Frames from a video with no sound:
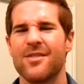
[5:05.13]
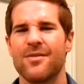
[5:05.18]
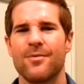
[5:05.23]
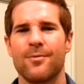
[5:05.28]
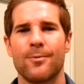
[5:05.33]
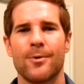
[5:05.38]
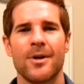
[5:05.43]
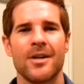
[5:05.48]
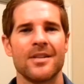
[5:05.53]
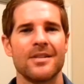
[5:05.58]
of
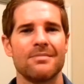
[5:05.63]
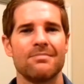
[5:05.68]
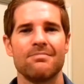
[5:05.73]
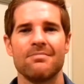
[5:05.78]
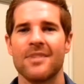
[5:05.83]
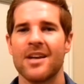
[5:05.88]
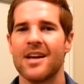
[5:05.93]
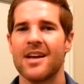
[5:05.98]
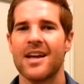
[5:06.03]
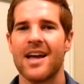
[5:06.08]

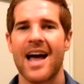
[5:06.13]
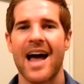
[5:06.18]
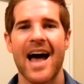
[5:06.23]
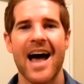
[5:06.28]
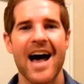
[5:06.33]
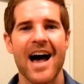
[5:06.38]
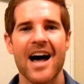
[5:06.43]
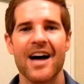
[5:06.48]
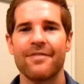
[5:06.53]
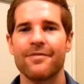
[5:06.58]

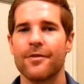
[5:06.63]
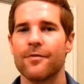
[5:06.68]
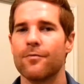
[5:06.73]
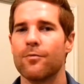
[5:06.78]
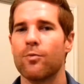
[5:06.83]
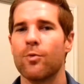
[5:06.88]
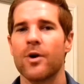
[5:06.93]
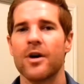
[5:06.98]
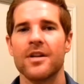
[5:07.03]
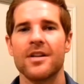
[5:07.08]
1/2 of
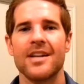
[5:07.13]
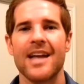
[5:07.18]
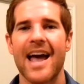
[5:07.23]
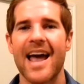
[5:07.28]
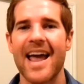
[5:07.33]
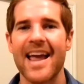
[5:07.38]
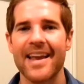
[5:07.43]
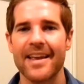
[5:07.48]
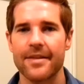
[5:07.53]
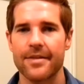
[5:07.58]

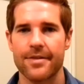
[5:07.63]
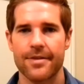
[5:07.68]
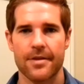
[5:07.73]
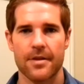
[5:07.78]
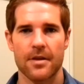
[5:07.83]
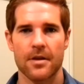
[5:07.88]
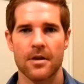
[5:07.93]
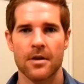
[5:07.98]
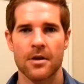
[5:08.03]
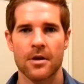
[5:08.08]
1/8
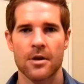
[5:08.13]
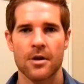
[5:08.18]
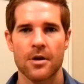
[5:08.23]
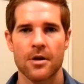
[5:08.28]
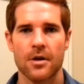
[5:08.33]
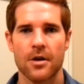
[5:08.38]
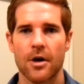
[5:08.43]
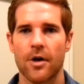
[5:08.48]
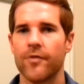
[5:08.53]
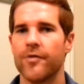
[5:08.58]

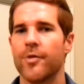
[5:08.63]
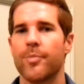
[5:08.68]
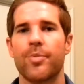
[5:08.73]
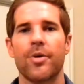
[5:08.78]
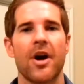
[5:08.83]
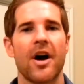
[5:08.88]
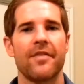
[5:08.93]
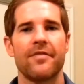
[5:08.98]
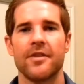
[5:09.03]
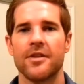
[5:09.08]
of the
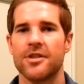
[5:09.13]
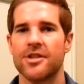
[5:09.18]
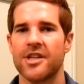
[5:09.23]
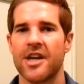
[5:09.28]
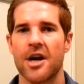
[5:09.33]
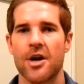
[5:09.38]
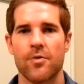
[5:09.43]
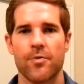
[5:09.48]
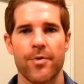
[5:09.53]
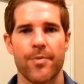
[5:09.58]
profit
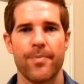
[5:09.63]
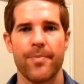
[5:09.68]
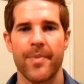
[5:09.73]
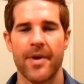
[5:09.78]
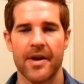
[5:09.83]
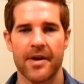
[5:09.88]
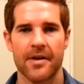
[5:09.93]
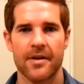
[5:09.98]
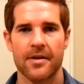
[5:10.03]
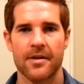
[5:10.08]
share with
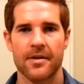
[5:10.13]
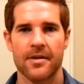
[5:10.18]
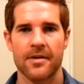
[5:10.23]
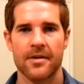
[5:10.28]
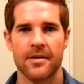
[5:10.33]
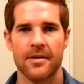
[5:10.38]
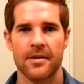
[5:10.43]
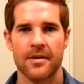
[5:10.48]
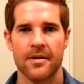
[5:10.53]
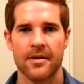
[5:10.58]
me.
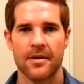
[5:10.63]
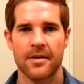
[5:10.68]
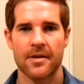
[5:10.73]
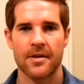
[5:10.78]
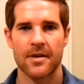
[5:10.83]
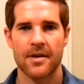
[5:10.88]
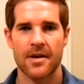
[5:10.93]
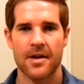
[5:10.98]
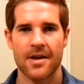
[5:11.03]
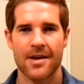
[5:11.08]

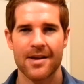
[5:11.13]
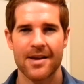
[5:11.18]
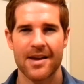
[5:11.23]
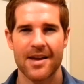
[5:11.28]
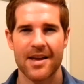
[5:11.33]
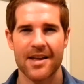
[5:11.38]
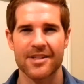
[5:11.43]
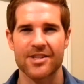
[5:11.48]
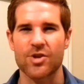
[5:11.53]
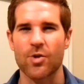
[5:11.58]

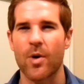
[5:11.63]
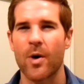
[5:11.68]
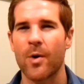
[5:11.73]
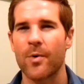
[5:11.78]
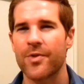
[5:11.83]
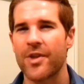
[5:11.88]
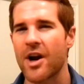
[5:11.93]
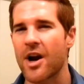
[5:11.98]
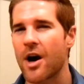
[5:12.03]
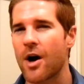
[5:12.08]
And
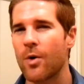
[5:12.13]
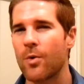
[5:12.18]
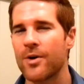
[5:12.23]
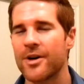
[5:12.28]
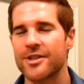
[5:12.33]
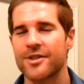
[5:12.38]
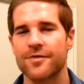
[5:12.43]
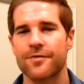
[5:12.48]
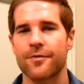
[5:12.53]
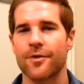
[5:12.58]
so there I
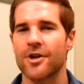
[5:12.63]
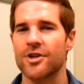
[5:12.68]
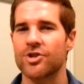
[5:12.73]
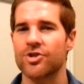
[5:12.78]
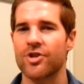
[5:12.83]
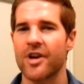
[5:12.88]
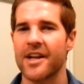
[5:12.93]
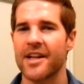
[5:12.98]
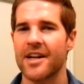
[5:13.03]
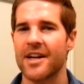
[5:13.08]
was,
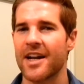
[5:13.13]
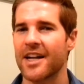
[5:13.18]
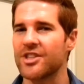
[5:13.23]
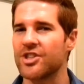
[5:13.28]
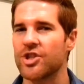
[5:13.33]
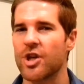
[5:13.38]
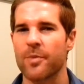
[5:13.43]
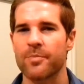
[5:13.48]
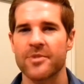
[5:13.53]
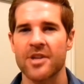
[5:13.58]
frustrated. I
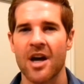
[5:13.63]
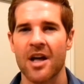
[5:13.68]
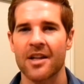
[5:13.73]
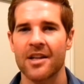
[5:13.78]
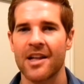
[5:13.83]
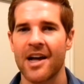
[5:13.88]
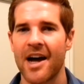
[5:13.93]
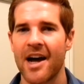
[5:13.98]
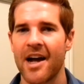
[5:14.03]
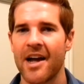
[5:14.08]
jumped
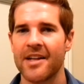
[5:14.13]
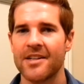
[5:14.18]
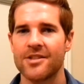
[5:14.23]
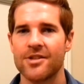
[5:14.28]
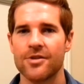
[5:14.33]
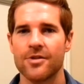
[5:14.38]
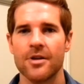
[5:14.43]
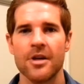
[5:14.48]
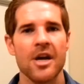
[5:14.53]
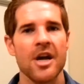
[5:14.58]
online
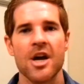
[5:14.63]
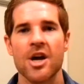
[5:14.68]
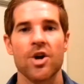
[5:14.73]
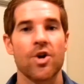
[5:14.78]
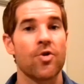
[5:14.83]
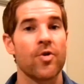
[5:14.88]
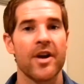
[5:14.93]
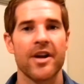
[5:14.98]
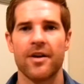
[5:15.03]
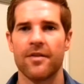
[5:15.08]
to
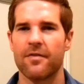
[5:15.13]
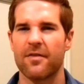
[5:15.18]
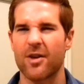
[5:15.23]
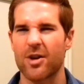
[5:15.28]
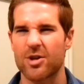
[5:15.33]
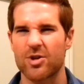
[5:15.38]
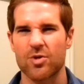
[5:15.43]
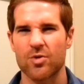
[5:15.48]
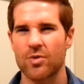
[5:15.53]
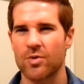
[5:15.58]
create a
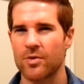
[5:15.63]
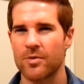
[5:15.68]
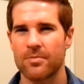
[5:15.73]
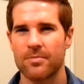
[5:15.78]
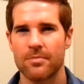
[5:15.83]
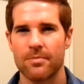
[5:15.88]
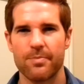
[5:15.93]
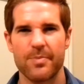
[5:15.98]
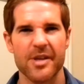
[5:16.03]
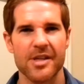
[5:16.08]
virtual
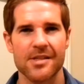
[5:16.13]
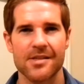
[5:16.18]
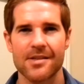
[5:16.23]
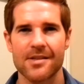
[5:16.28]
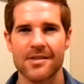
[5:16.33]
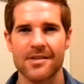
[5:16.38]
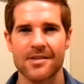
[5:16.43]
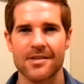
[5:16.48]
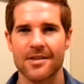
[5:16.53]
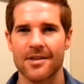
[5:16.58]

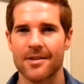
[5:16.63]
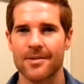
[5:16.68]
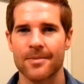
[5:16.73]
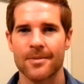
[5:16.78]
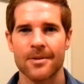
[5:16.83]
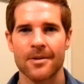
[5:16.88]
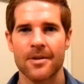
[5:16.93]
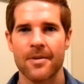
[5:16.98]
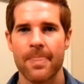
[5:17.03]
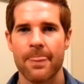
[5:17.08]
business, a
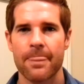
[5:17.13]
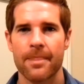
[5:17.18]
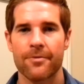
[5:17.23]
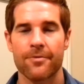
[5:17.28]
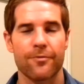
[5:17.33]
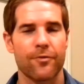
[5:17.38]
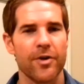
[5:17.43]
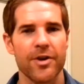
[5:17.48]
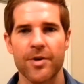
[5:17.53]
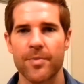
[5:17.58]

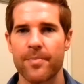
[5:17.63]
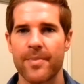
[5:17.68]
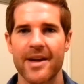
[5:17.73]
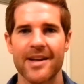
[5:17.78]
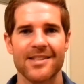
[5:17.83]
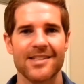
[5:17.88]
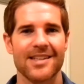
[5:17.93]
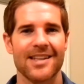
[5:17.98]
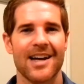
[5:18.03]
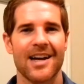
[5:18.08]

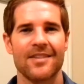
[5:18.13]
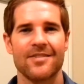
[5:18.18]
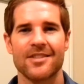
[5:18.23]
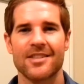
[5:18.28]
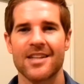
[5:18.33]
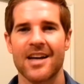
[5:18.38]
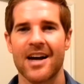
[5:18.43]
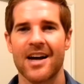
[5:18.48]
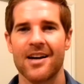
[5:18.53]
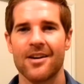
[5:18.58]
freedom-based
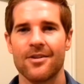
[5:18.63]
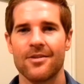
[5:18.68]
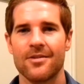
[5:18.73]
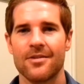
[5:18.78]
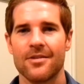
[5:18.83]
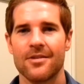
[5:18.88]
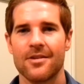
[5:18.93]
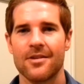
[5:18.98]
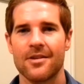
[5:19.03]
lifestyle,